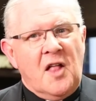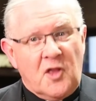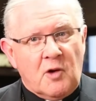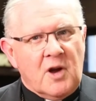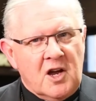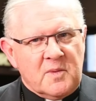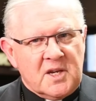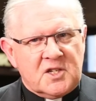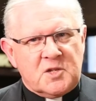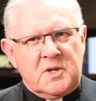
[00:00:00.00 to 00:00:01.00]
the Roman
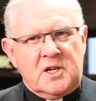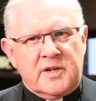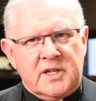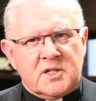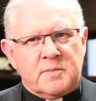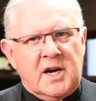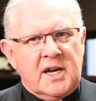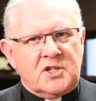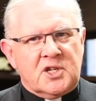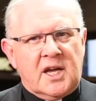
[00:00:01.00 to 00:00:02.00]
experience,
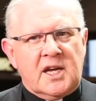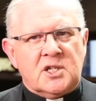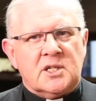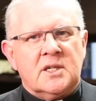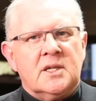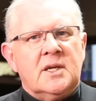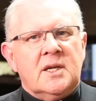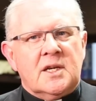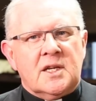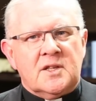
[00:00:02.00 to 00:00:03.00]
my education
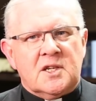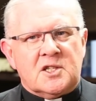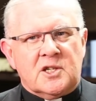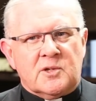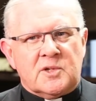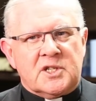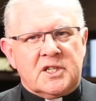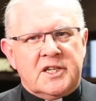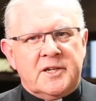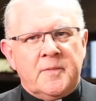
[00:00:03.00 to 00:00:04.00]
in the Eternal
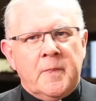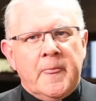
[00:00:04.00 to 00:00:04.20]
City.